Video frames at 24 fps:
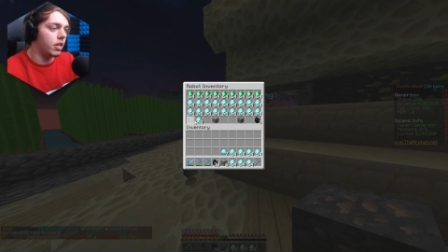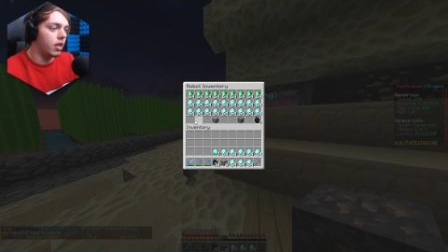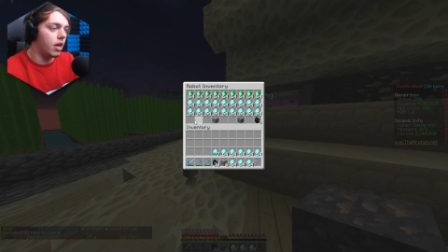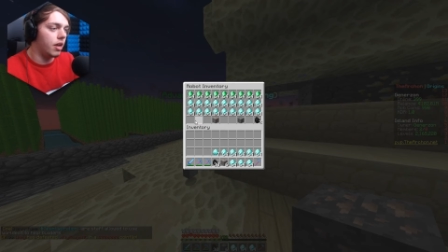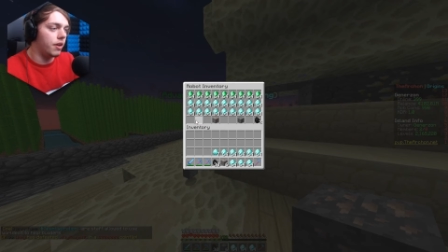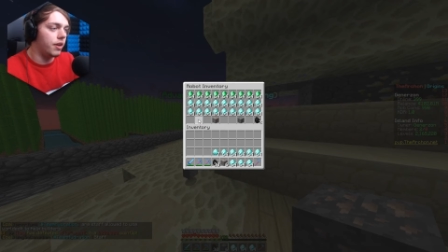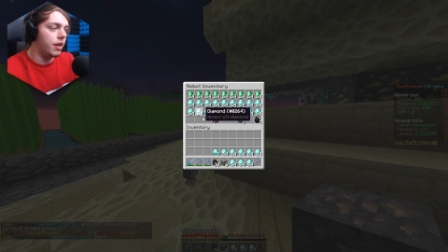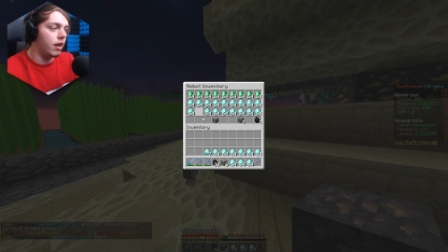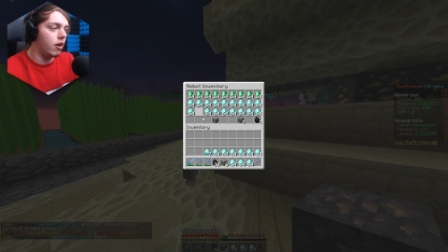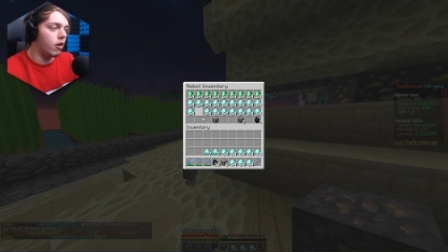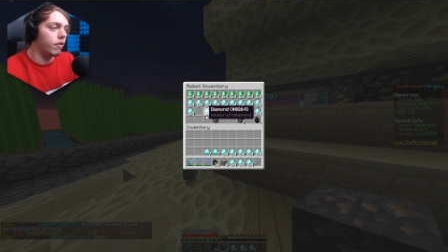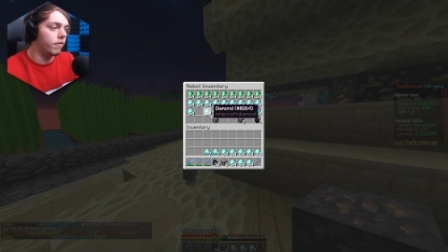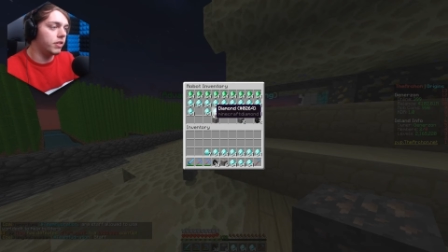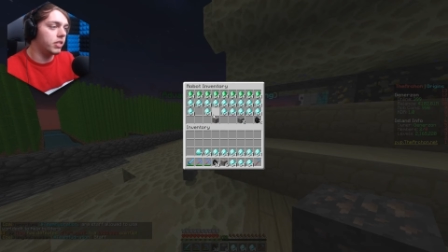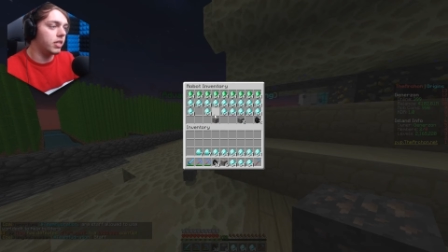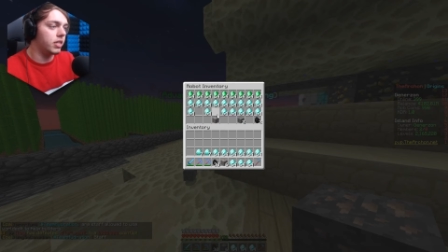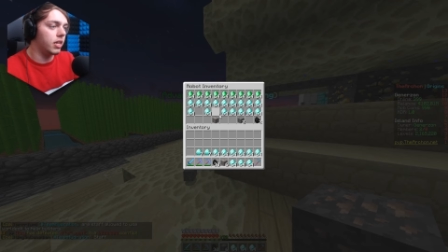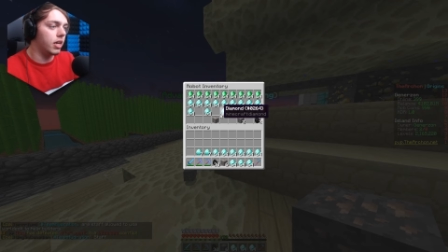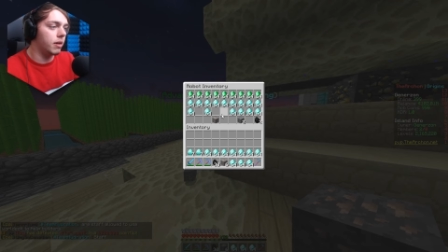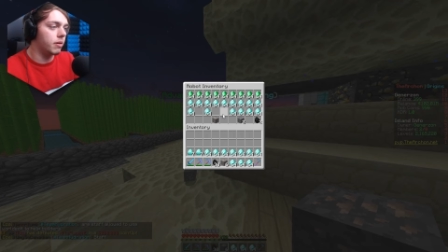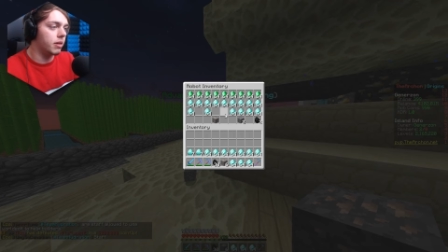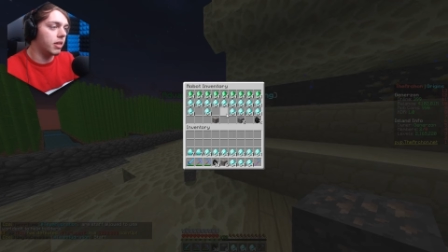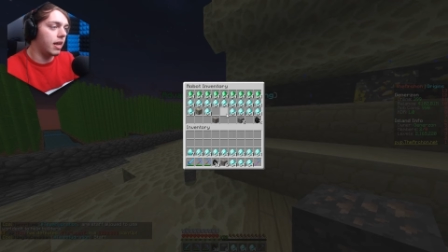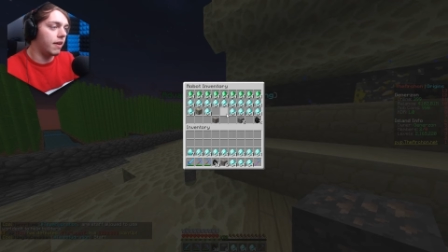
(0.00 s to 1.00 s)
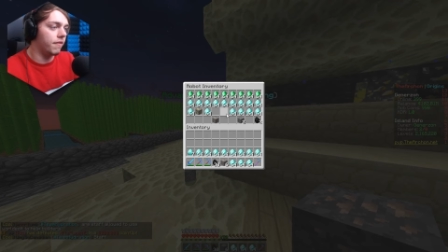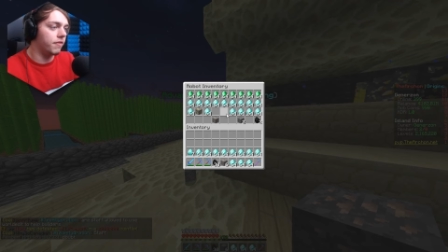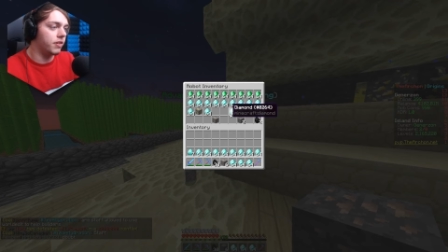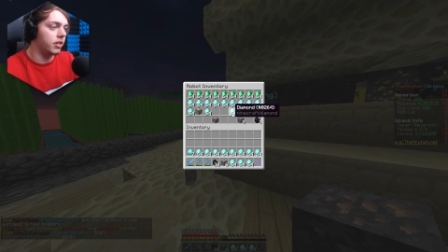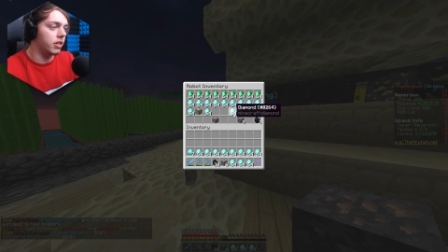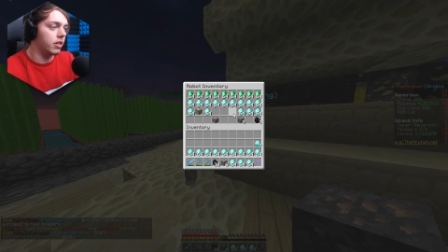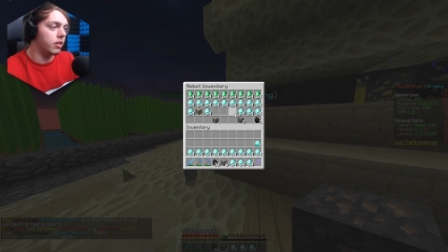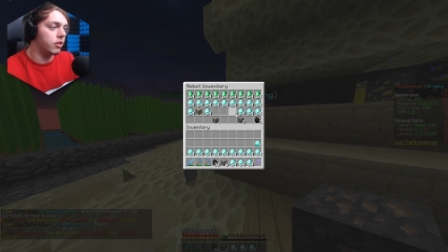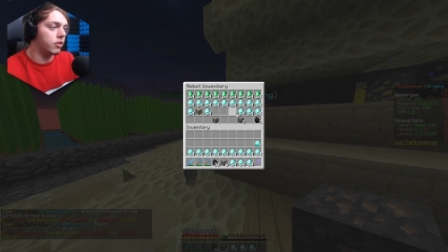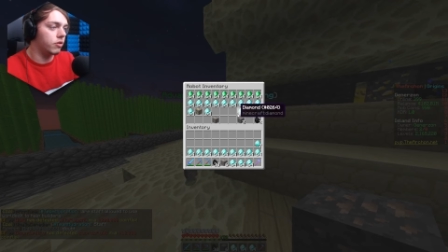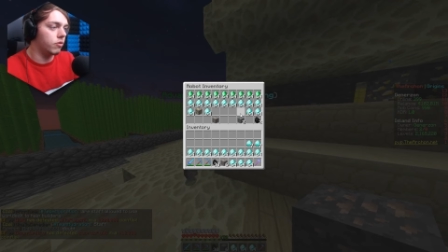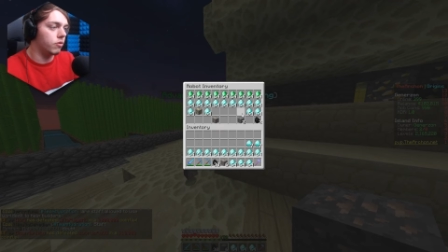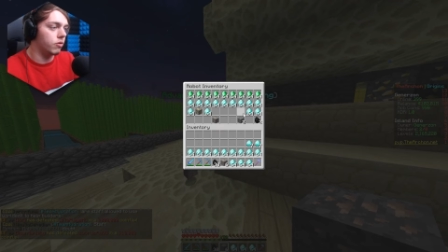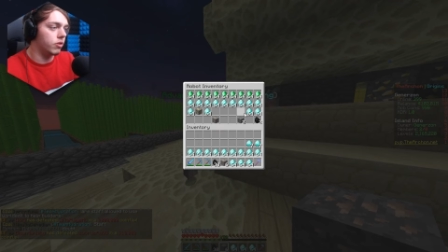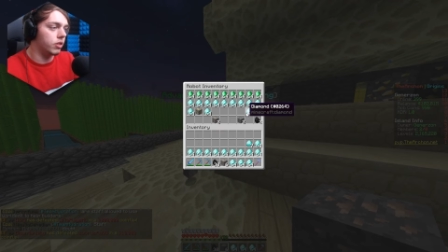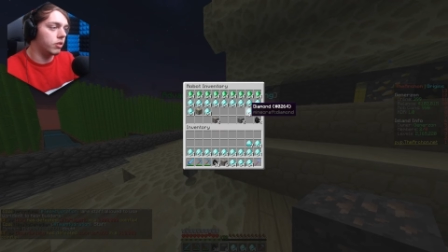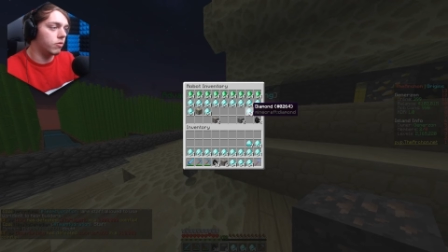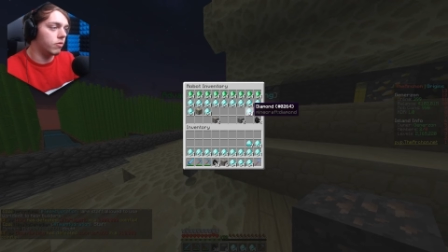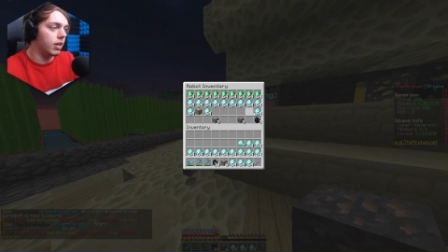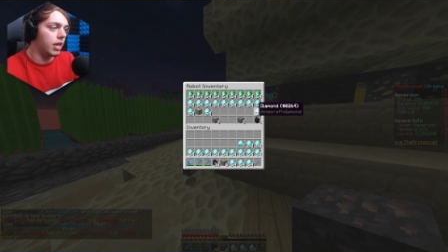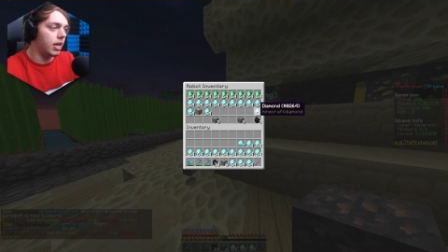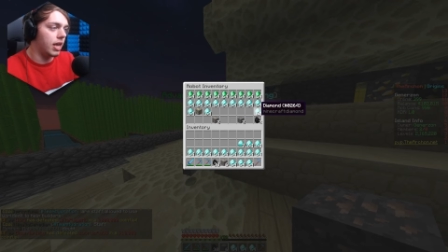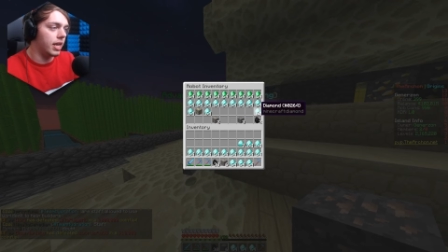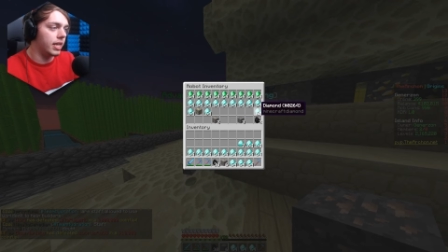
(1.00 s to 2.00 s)
Uh, now, obviously, I'm going to have to sort this
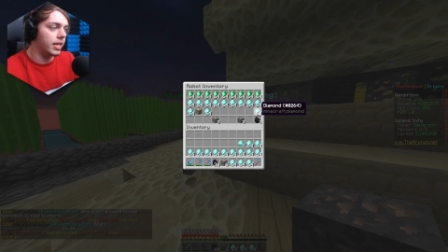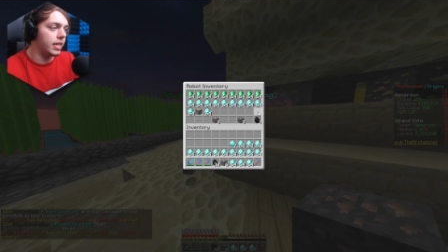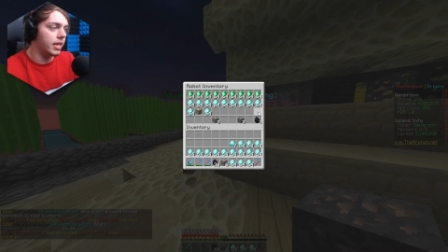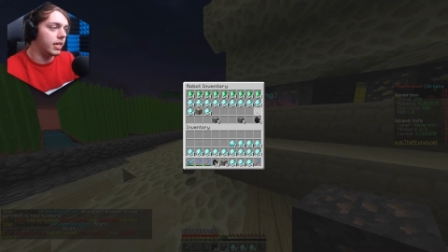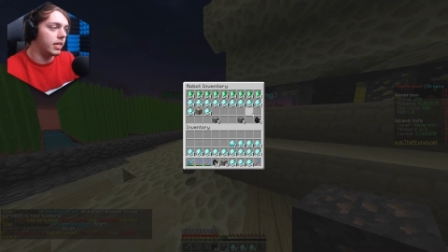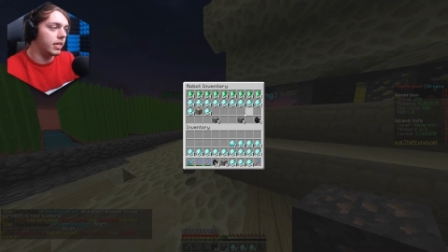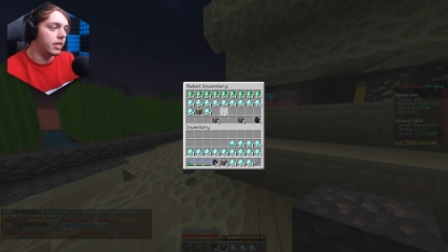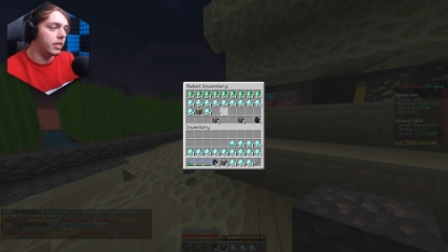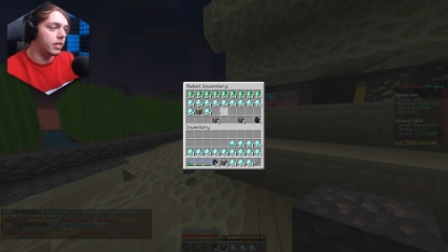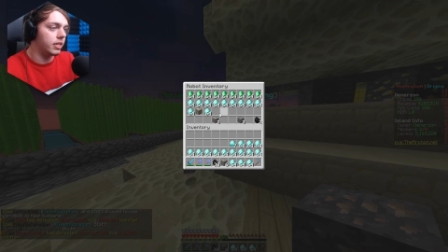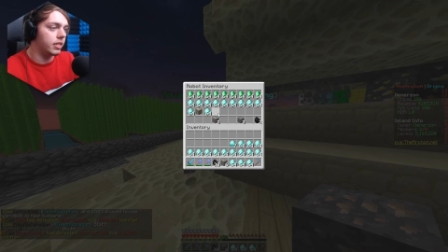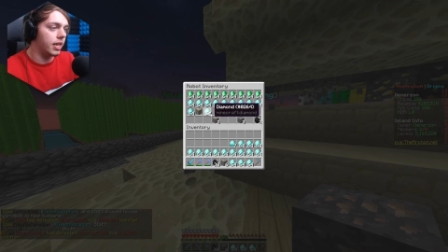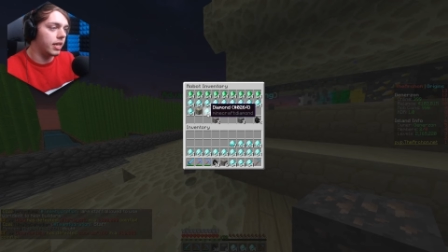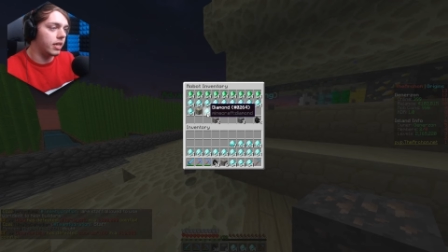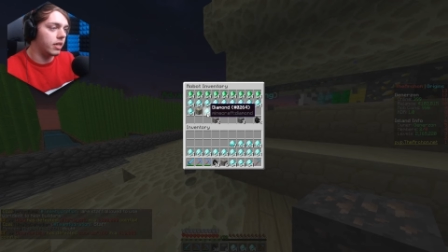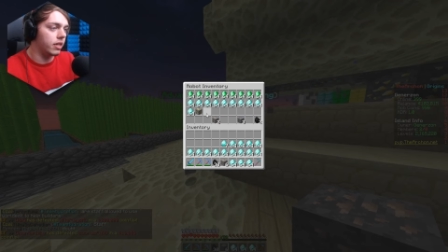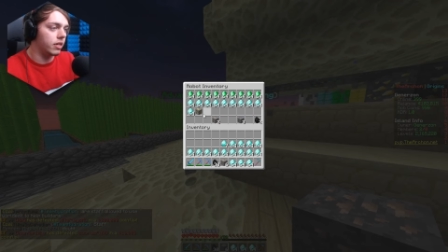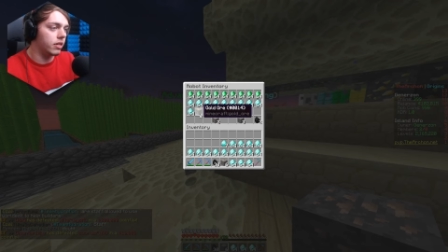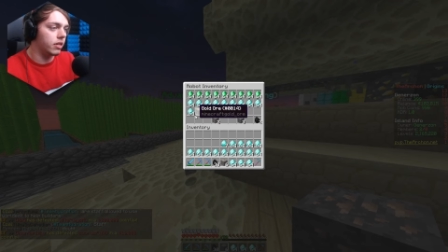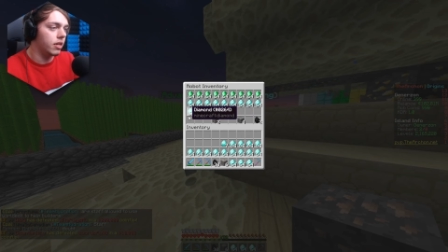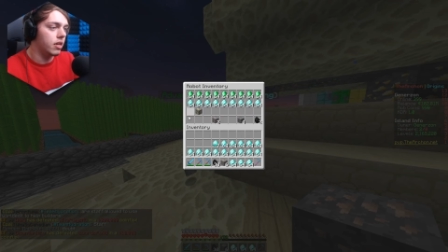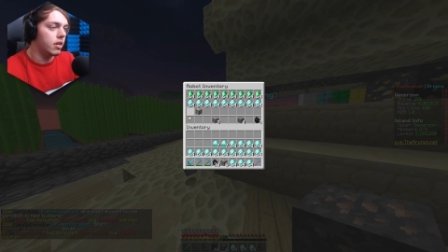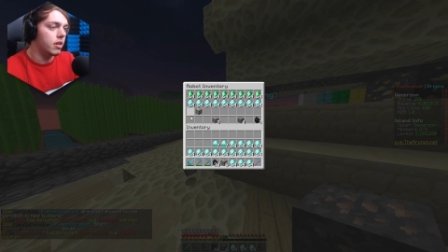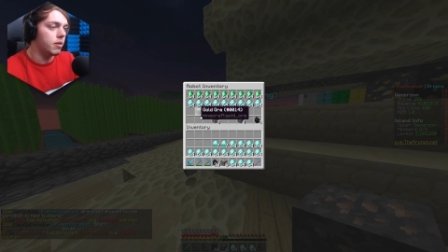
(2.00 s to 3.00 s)
all out again in a second.